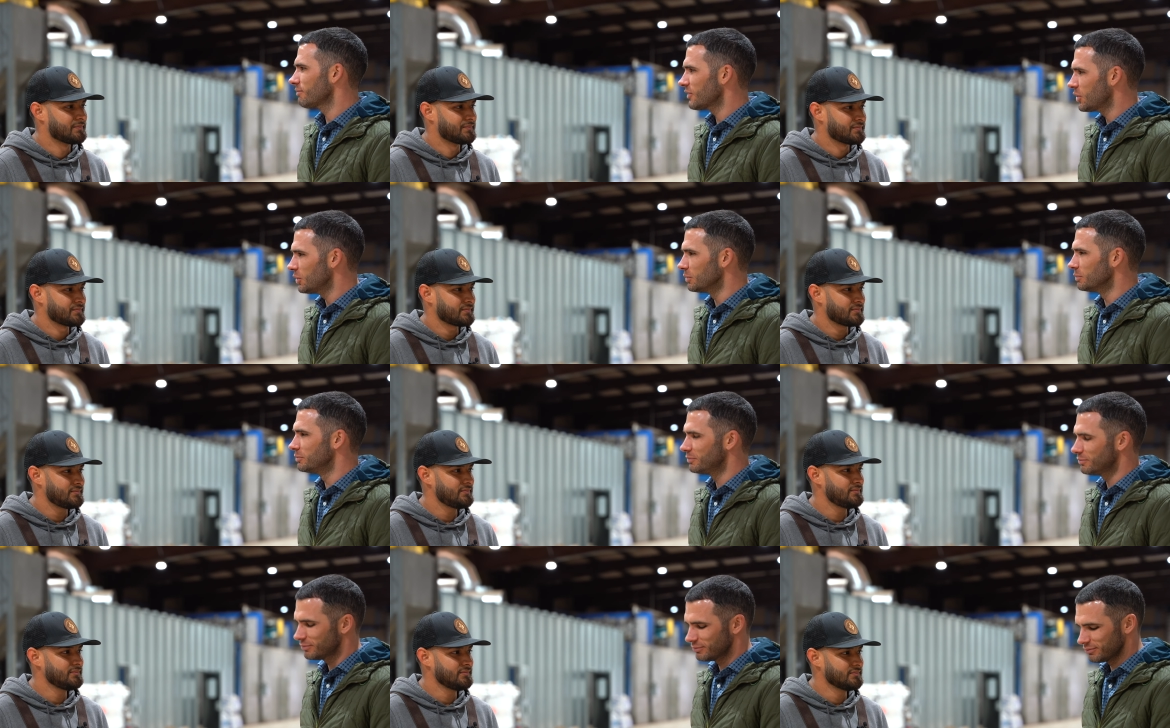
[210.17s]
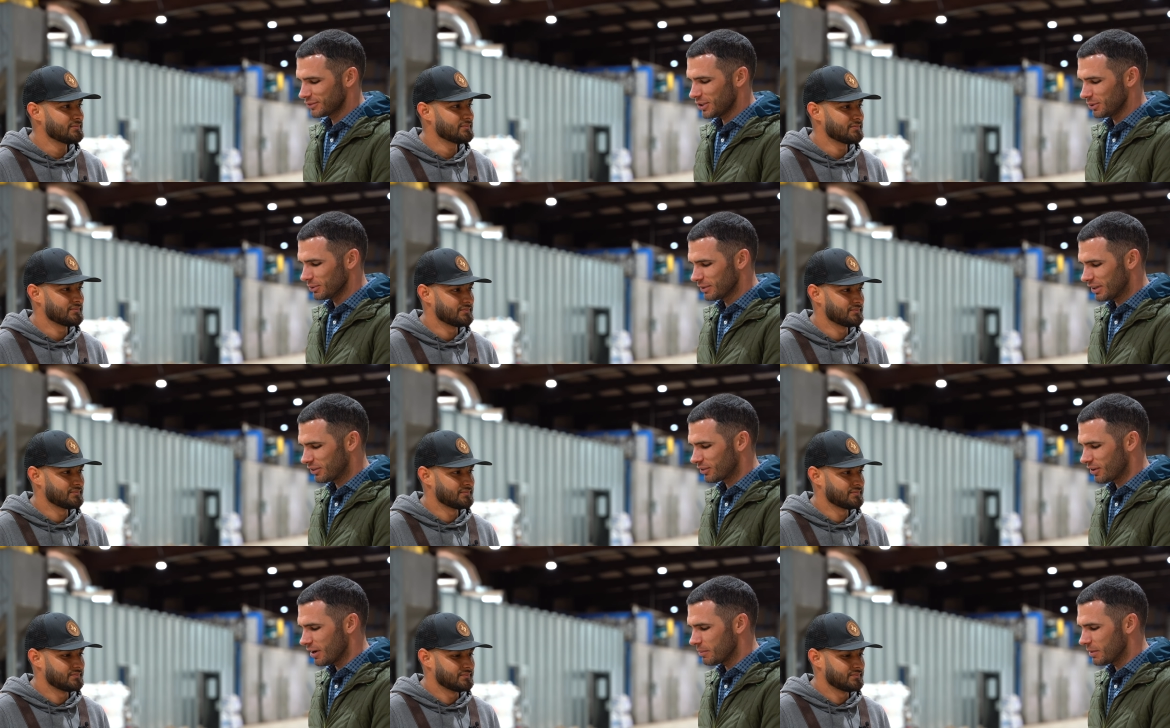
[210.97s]
Speaker 1: Cool. Cool.
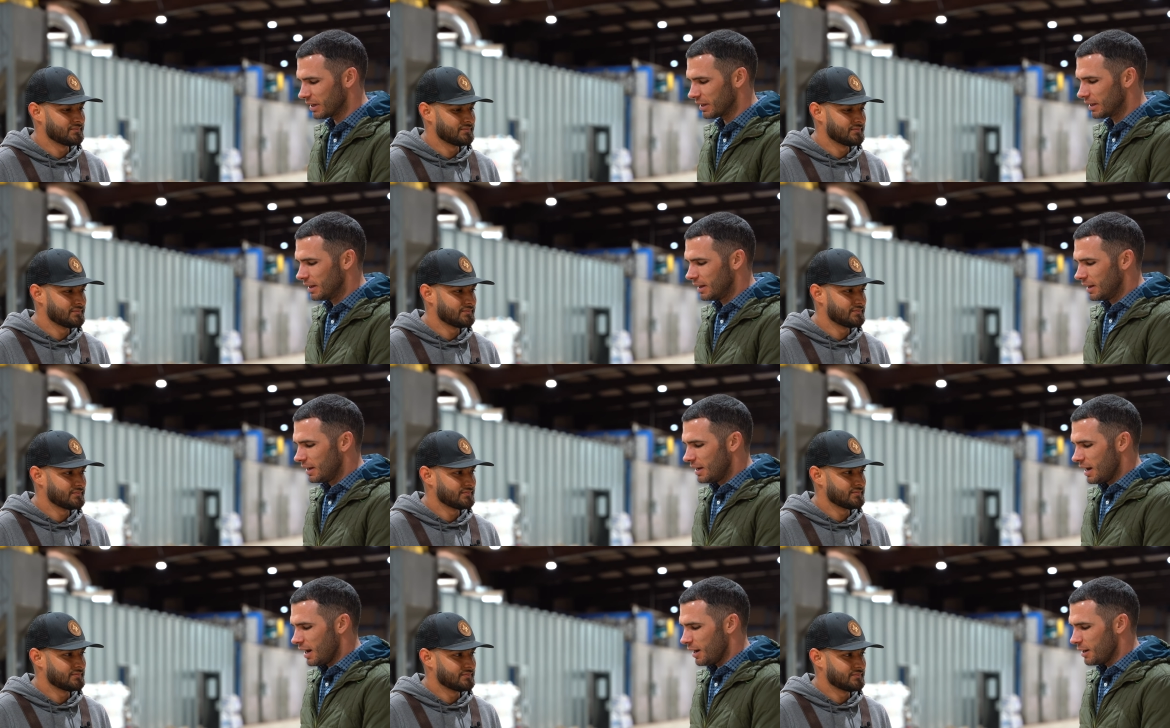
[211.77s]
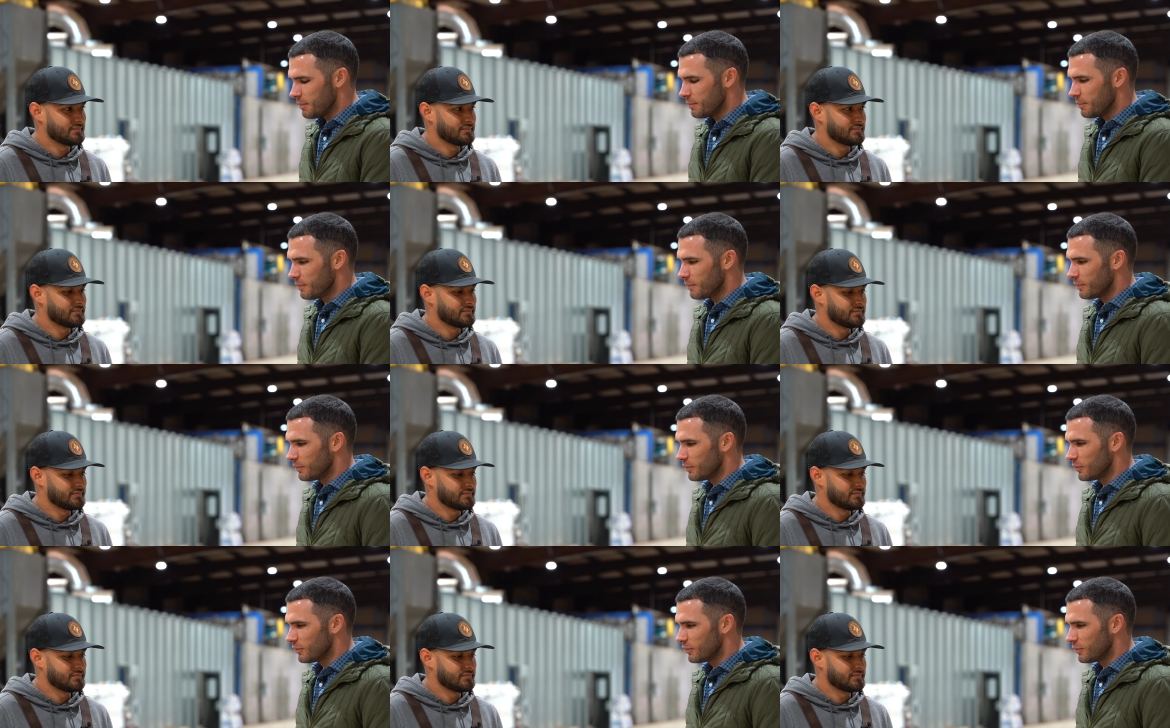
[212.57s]
That's great, man. Um,